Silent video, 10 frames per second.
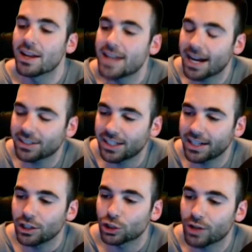Next
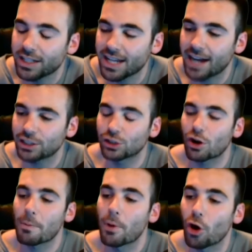thing, transactions
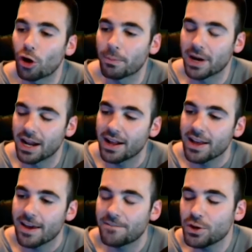are permanent.
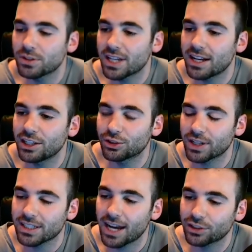If you send a
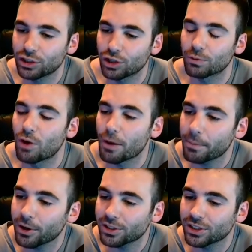transaction to the wrong
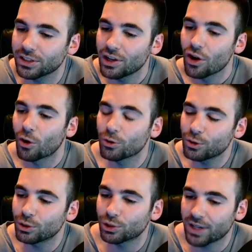person or
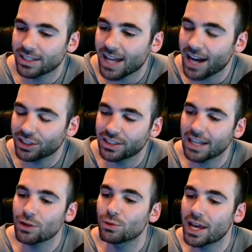do a transaction
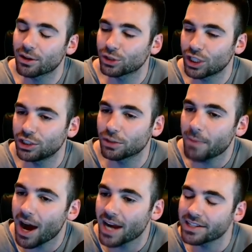that you later change your
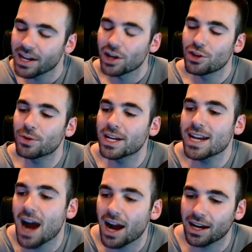mind, you
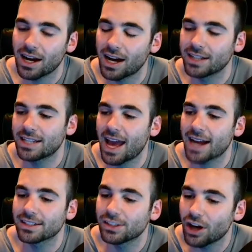cannot
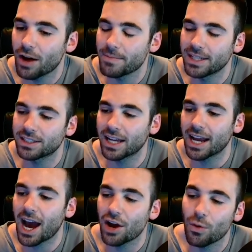contact XUMM and
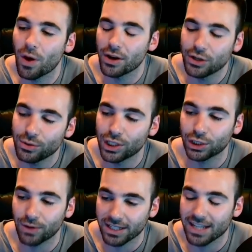say, I don't wanna do this
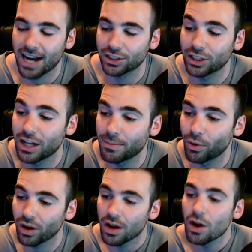transaction
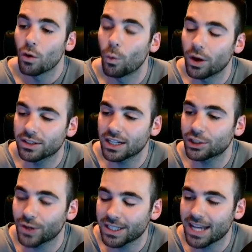anymore. Once a
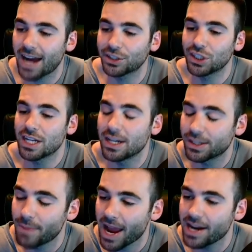transaction
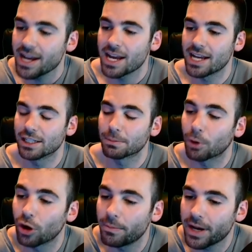is made, it is
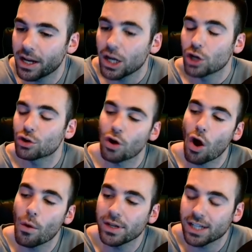permanent. You're
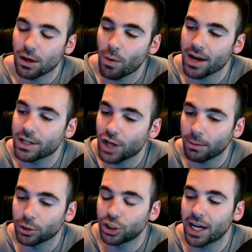always gonna wanna
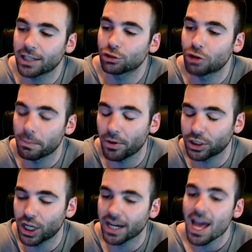double check and triple
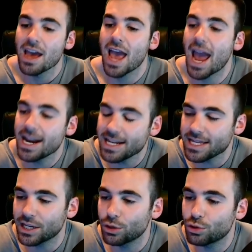check
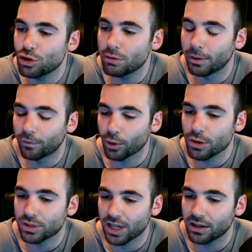anything you do before
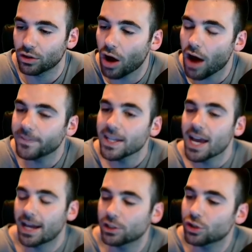you send it off.
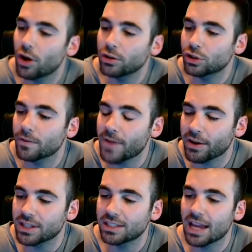And as long as you're
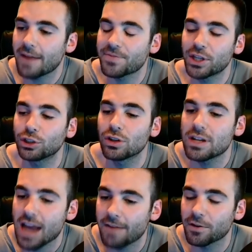very safe, this should
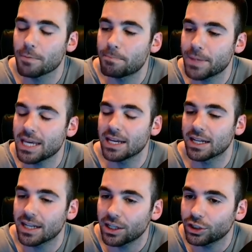never be
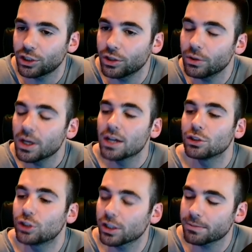an issue.
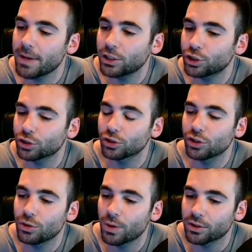Just make sure
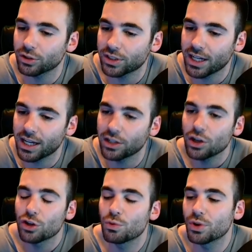you understand
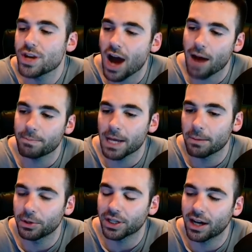you will not be
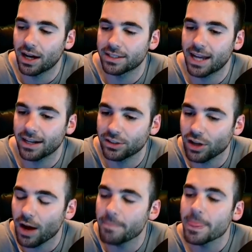able to contact
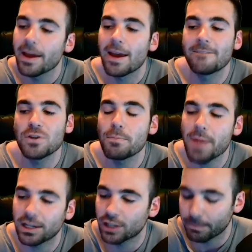XUMM if you
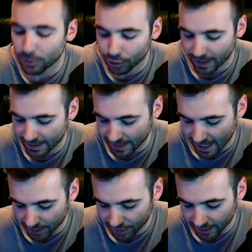mess up a
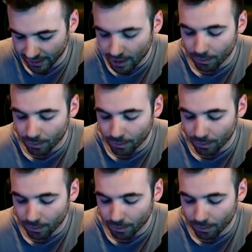transaction.